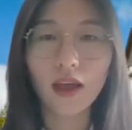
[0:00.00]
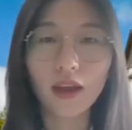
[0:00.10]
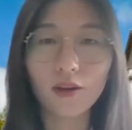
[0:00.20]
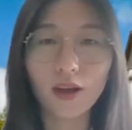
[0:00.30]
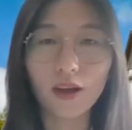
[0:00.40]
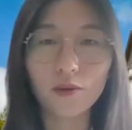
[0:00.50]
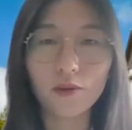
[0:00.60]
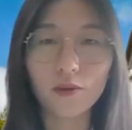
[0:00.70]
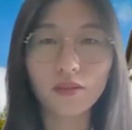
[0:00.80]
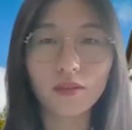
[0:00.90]
Hello
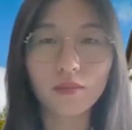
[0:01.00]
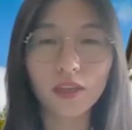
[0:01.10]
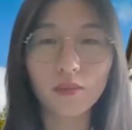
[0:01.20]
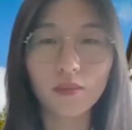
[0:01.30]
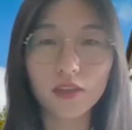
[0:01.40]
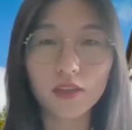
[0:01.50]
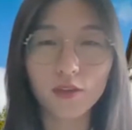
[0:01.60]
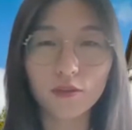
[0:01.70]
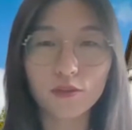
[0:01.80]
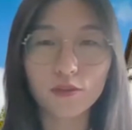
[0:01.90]
everyone, my name is
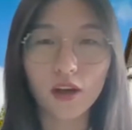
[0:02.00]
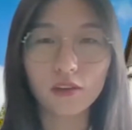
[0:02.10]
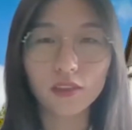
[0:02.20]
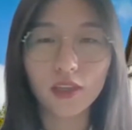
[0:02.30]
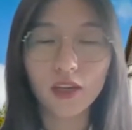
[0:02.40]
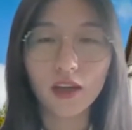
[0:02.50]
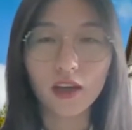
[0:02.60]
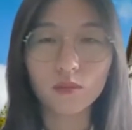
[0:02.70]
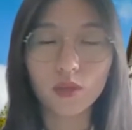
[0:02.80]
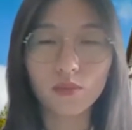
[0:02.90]
Jingshu Zhao.
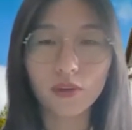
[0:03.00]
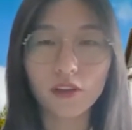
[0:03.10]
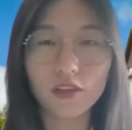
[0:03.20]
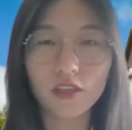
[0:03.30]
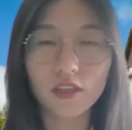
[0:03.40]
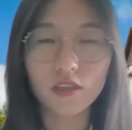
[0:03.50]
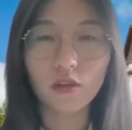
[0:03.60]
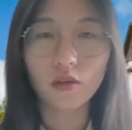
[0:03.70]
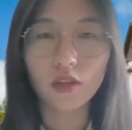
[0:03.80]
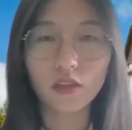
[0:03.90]
I'm a PhD
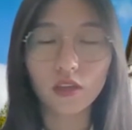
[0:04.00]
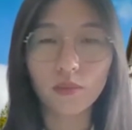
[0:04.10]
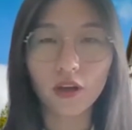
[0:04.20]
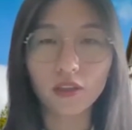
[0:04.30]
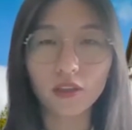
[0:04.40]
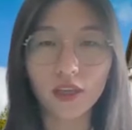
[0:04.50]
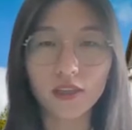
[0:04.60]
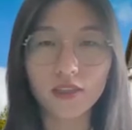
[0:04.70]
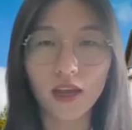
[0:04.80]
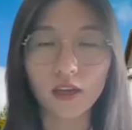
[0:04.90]
student in
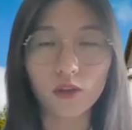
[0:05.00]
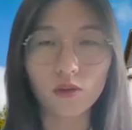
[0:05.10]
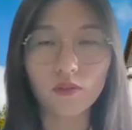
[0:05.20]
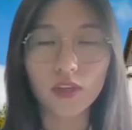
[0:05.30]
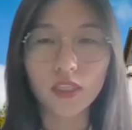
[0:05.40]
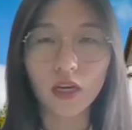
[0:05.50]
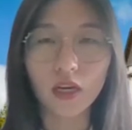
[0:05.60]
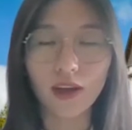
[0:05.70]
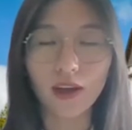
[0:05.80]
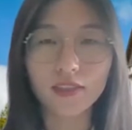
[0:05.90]
politics at the University
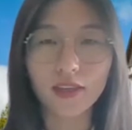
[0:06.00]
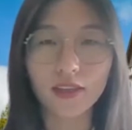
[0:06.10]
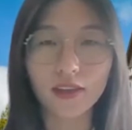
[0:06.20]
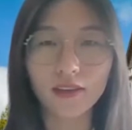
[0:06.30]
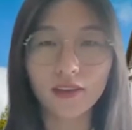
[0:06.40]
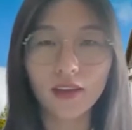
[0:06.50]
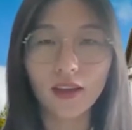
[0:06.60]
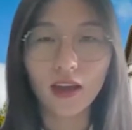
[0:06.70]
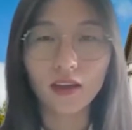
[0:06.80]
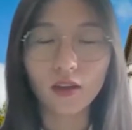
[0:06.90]
of Exeter
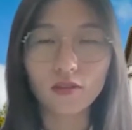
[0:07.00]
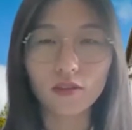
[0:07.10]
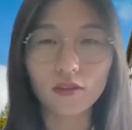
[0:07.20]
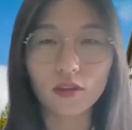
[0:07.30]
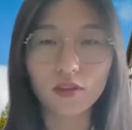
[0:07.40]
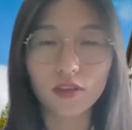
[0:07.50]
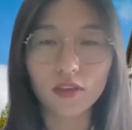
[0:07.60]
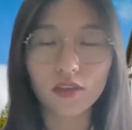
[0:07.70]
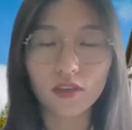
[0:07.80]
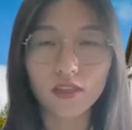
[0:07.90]
and also a
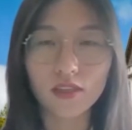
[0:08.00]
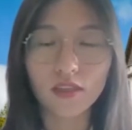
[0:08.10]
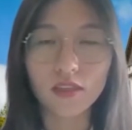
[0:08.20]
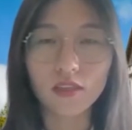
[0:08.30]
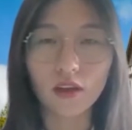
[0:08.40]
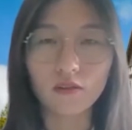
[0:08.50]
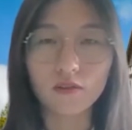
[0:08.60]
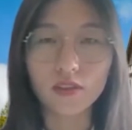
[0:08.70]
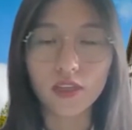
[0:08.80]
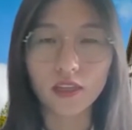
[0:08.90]
research assistant
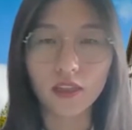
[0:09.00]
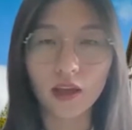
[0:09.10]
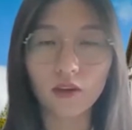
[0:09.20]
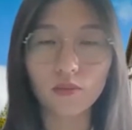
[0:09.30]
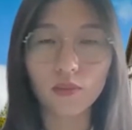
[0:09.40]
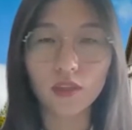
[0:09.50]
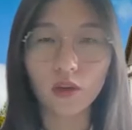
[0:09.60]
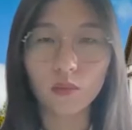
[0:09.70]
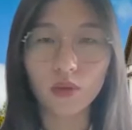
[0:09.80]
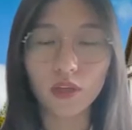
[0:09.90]
of the Entanglement
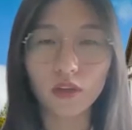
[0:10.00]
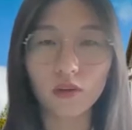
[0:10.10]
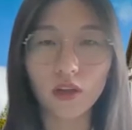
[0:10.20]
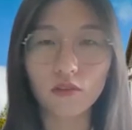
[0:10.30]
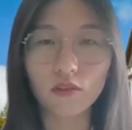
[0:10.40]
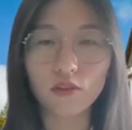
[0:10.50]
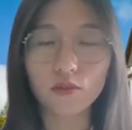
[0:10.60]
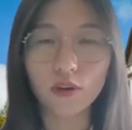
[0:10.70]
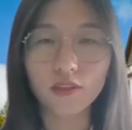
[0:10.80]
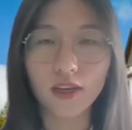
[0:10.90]
of Political
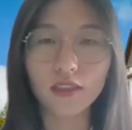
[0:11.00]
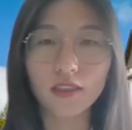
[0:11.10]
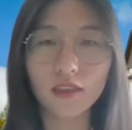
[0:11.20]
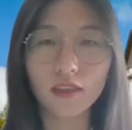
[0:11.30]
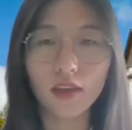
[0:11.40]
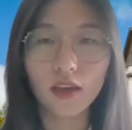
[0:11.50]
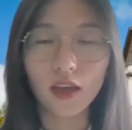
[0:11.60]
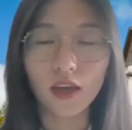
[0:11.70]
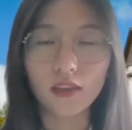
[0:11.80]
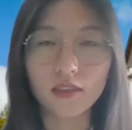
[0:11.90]
Language project
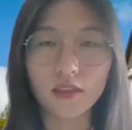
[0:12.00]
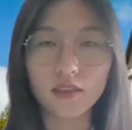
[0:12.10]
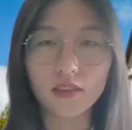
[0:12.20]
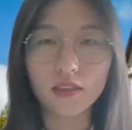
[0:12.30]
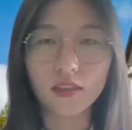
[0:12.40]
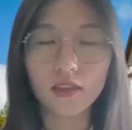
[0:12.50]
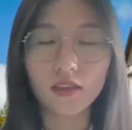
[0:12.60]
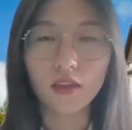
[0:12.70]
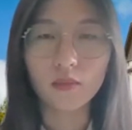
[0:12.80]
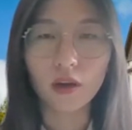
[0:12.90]
and the
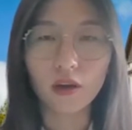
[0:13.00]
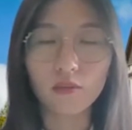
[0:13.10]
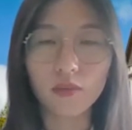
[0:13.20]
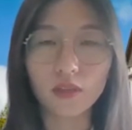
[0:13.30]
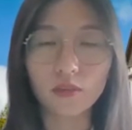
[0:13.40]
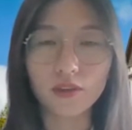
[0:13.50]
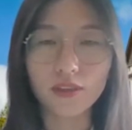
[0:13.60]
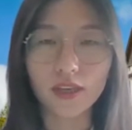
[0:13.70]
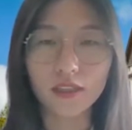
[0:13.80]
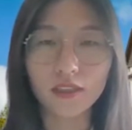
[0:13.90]
Citizen Empowerment
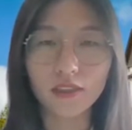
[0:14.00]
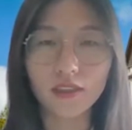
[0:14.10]
project.